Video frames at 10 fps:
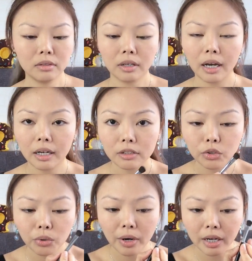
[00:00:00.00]
and
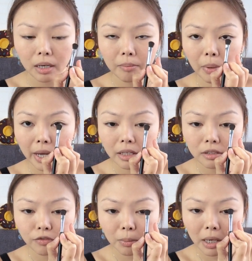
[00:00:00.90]
creating a
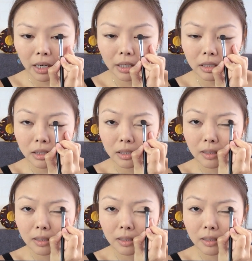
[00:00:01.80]
base for my eyes,